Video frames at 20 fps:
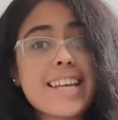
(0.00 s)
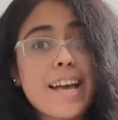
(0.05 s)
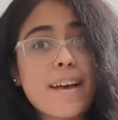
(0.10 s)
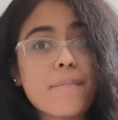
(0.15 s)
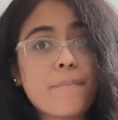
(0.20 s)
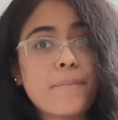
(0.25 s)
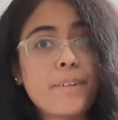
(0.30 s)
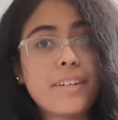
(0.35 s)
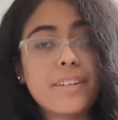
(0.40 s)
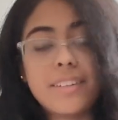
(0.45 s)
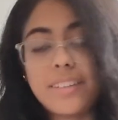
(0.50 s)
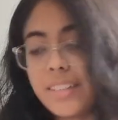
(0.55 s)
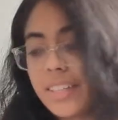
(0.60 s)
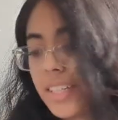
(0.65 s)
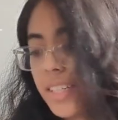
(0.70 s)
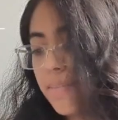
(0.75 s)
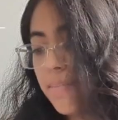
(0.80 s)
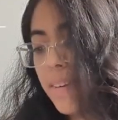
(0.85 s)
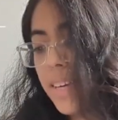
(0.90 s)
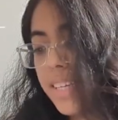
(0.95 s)
chapter
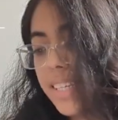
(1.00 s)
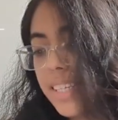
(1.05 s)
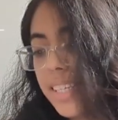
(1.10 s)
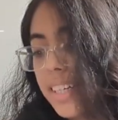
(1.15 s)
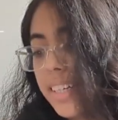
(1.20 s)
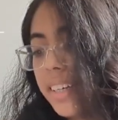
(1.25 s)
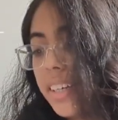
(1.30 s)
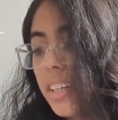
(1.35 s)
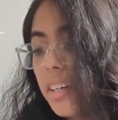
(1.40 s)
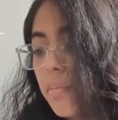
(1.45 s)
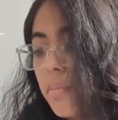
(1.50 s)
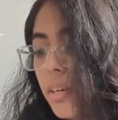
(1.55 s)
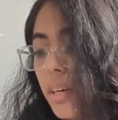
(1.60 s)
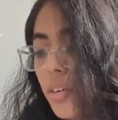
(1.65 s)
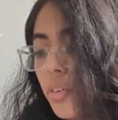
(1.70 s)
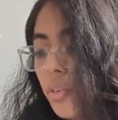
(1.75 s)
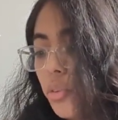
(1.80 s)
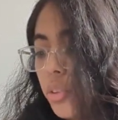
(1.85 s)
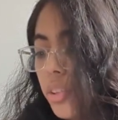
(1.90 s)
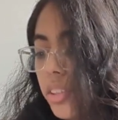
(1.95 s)
is basically
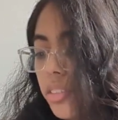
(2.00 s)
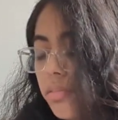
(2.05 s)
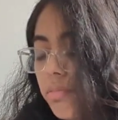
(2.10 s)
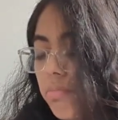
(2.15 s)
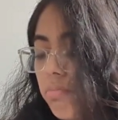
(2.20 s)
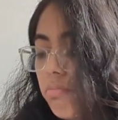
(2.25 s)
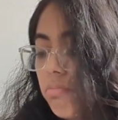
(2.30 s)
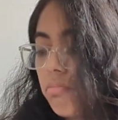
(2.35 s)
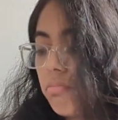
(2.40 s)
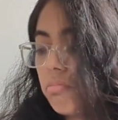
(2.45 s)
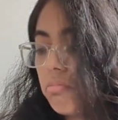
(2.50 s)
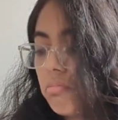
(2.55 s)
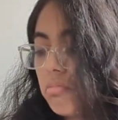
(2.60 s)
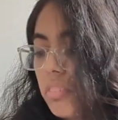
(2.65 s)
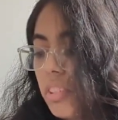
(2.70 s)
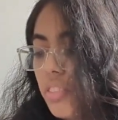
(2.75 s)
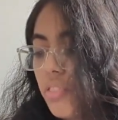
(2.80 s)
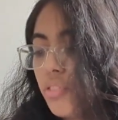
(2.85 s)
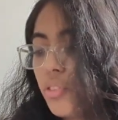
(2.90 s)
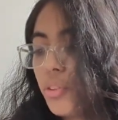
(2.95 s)
about
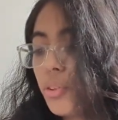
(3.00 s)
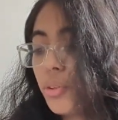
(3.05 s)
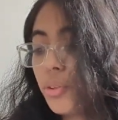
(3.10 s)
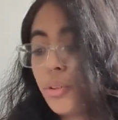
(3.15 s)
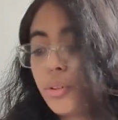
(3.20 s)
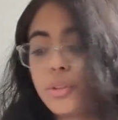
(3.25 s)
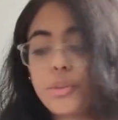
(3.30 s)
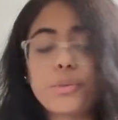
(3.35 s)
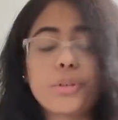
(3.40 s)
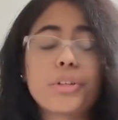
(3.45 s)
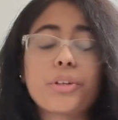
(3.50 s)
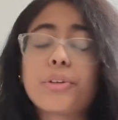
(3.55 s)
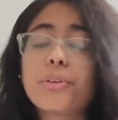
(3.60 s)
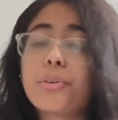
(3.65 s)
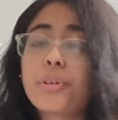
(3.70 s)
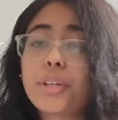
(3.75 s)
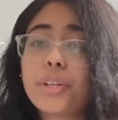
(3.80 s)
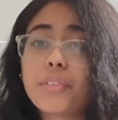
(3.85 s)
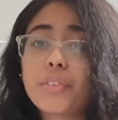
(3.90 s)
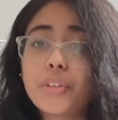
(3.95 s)
if you don't know what you're
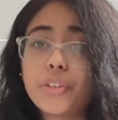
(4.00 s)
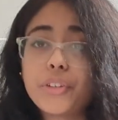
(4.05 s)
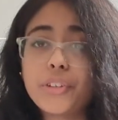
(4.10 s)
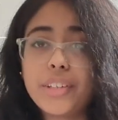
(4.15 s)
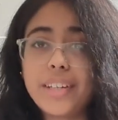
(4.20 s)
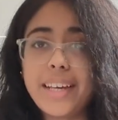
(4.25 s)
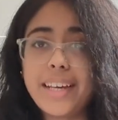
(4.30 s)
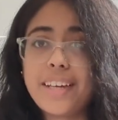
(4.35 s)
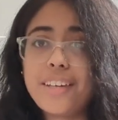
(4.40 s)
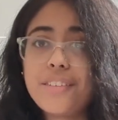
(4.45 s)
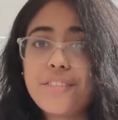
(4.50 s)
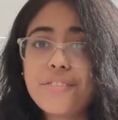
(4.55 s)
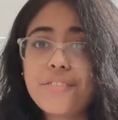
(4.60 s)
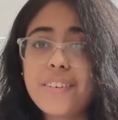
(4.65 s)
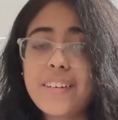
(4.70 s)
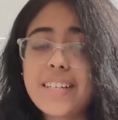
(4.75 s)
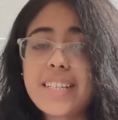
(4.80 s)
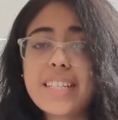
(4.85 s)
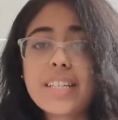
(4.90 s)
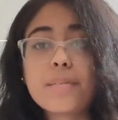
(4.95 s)
doing with your life,
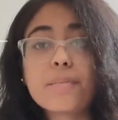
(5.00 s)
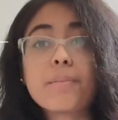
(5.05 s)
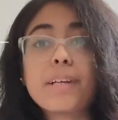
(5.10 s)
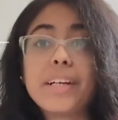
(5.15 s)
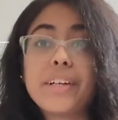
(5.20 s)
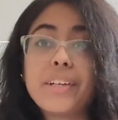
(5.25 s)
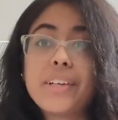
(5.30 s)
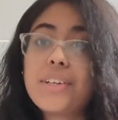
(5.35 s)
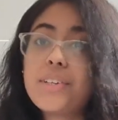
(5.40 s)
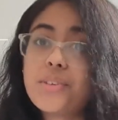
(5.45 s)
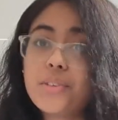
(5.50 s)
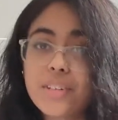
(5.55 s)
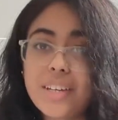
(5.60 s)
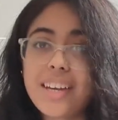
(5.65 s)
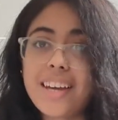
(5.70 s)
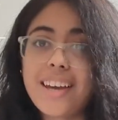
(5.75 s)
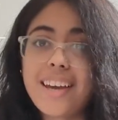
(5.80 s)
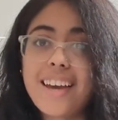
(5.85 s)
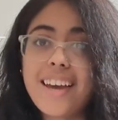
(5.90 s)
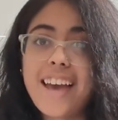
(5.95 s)
it's completely
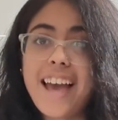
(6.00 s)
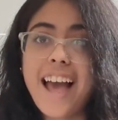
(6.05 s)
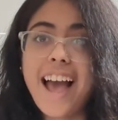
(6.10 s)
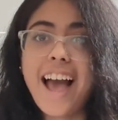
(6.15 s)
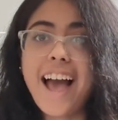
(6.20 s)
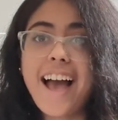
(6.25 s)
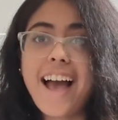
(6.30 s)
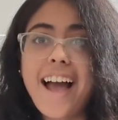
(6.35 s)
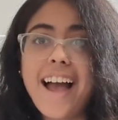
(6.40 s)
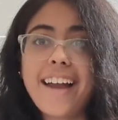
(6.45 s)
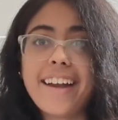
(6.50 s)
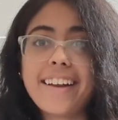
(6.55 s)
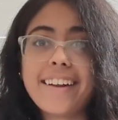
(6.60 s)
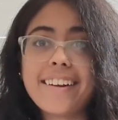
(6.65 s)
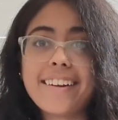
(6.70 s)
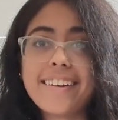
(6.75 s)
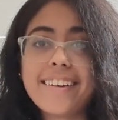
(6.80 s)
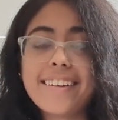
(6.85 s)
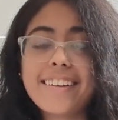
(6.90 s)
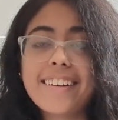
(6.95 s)
okay.
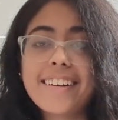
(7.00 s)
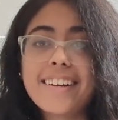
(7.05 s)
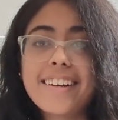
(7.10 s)
And